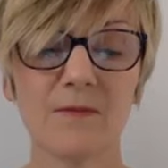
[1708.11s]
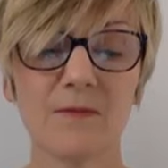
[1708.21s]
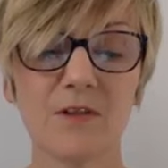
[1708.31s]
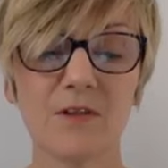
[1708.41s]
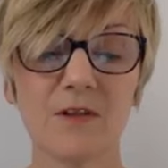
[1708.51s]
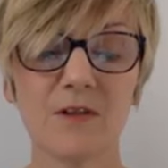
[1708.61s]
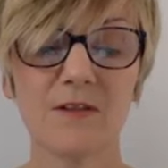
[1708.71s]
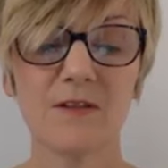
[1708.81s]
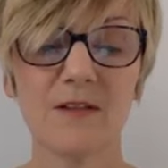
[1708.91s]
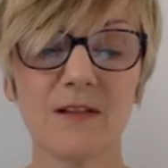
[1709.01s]
And just
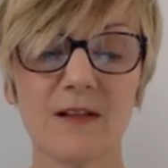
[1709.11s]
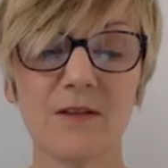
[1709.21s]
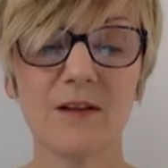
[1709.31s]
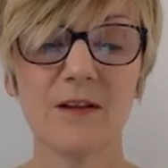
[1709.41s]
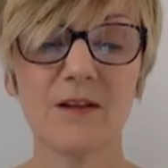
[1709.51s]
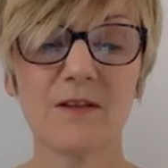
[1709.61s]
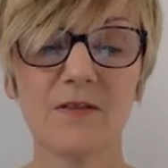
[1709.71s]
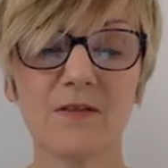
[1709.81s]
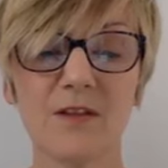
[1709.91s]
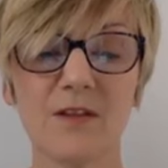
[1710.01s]
noticing how the
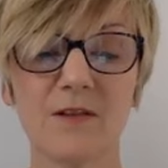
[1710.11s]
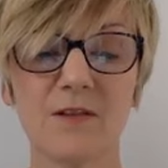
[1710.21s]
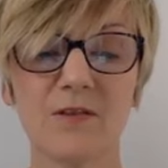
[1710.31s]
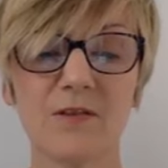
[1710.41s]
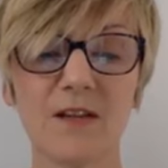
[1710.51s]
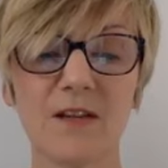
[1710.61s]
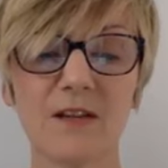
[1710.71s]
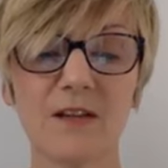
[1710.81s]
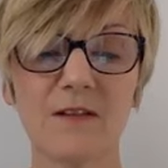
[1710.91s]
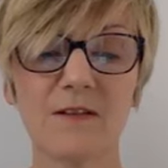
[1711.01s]
hands feel, the
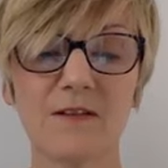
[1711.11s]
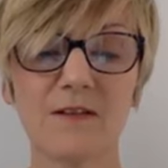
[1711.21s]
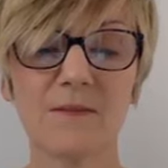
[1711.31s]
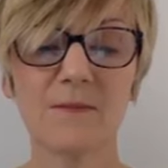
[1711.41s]
fingers,